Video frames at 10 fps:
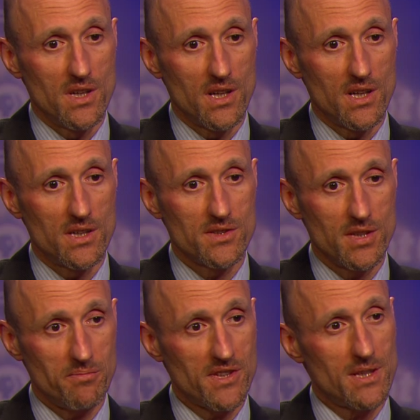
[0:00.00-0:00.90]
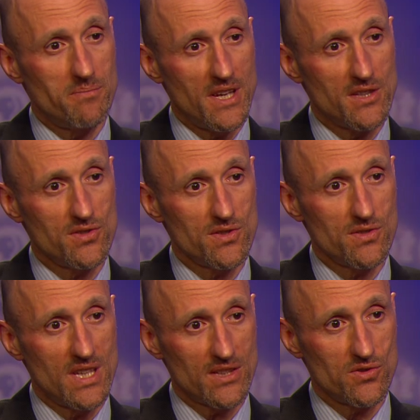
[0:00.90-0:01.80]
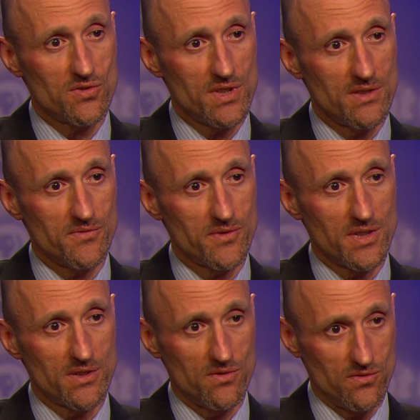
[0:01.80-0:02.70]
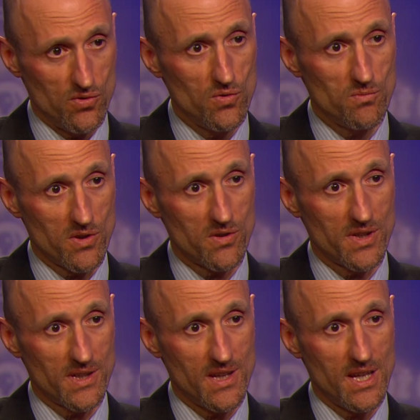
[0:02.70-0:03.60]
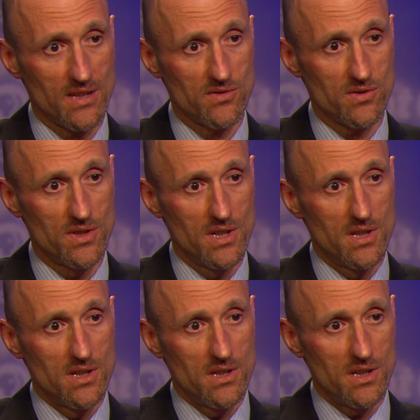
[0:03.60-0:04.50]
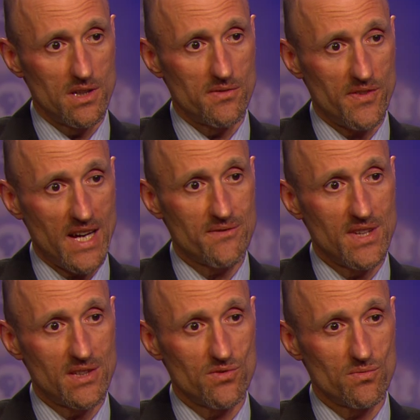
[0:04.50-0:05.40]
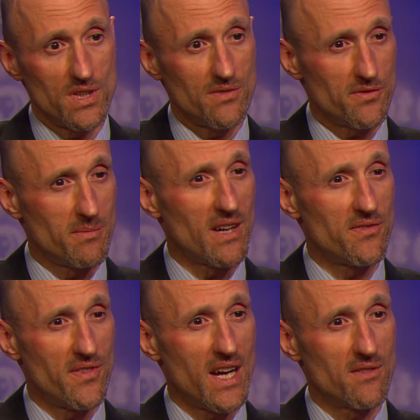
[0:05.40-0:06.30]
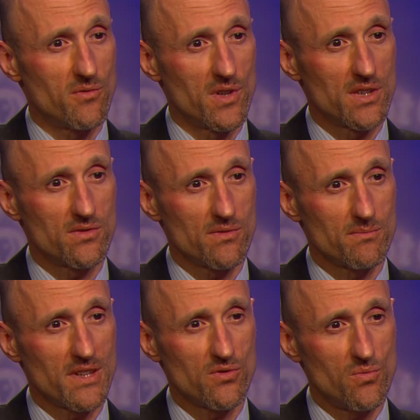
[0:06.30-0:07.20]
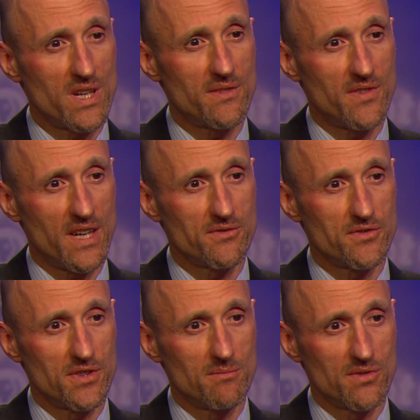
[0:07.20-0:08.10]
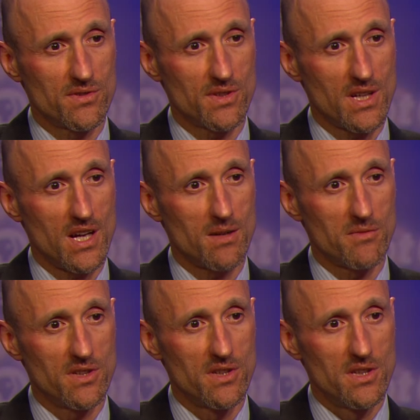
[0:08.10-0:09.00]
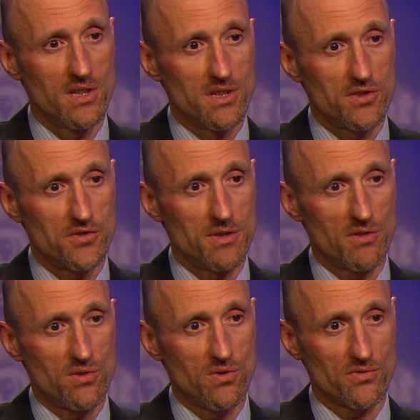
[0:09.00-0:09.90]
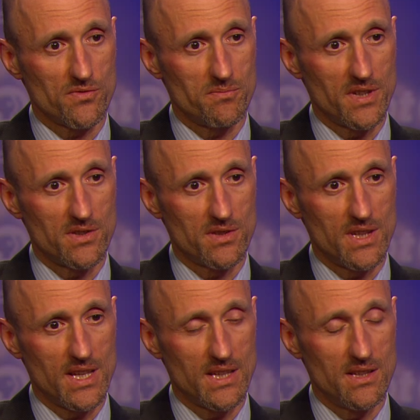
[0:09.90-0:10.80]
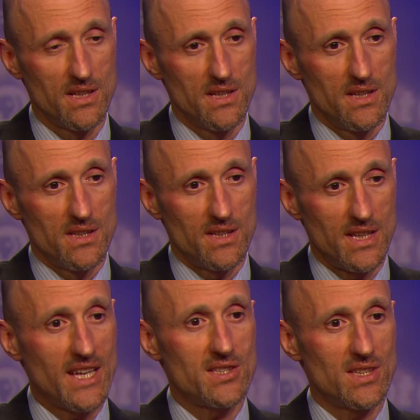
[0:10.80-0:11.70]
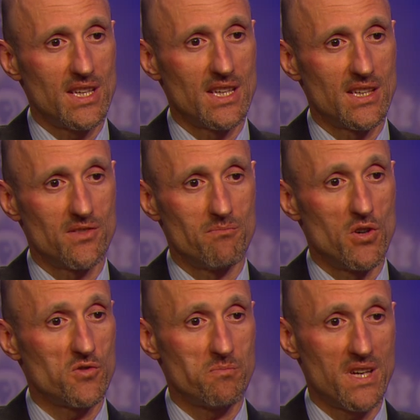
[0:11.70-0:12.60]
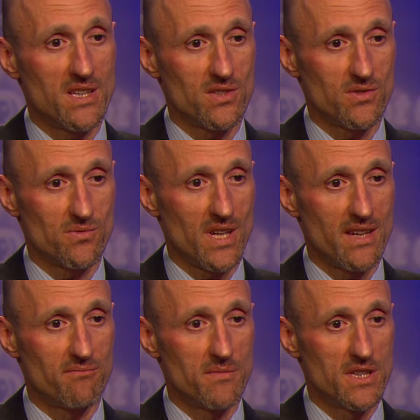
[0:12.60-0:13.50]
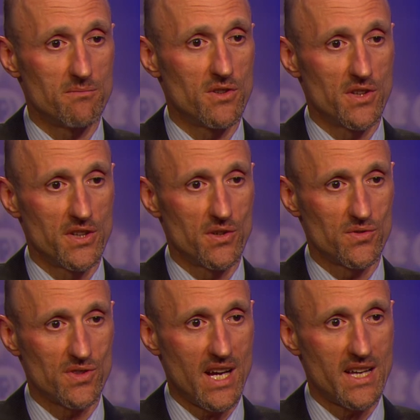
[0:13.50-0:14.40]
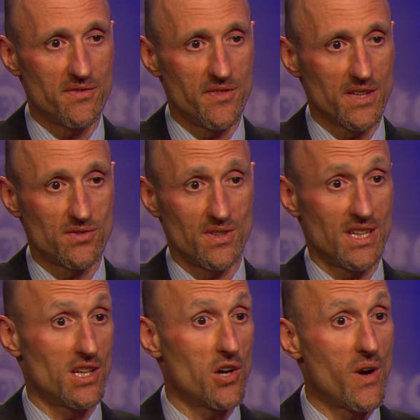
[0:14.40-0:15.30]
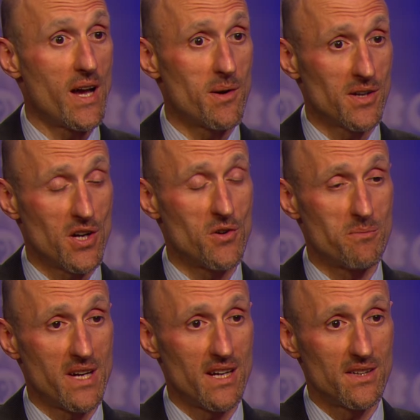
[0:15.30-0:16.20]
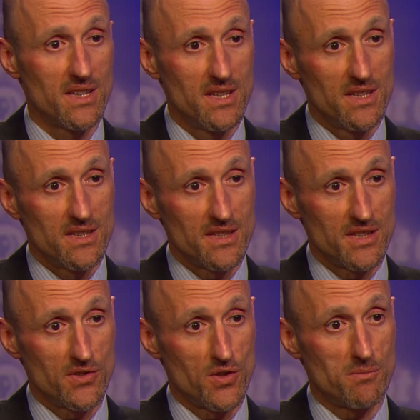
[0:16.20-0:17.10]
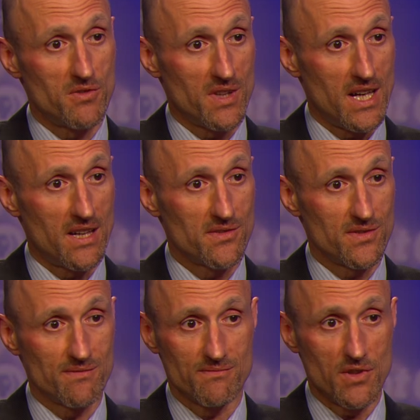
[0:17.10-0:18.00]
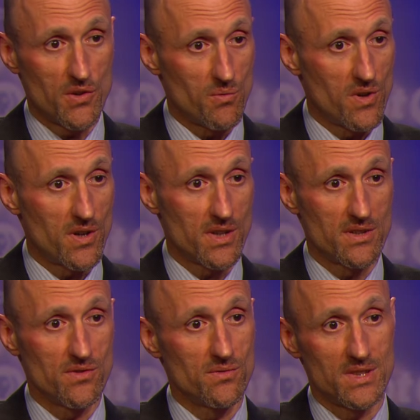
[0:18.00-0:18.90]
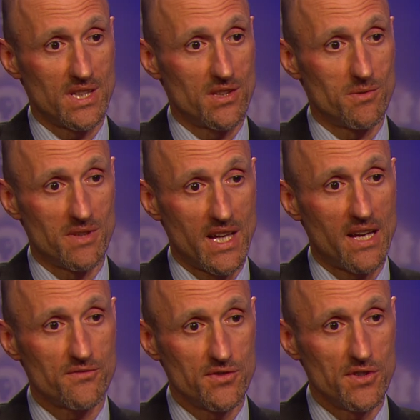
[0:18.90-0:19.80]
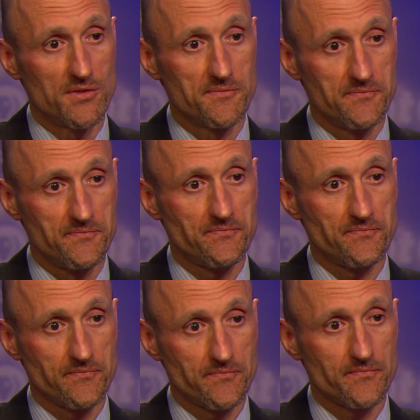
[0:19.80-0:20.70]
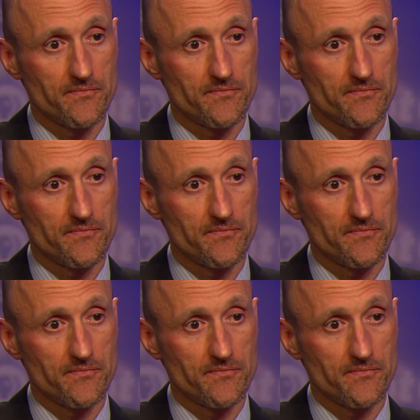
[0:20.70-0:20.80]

Uh, typically, a patient gets treated for their tumor or their cancer uh, five days a week for about five weeks. So about 25 treatments is a common treatment course for a patient. And the nice thing is most patients will have minimal or no side effects, so they can go out, go about in their normal lives and go to work and do what they normally have to do. Let's take a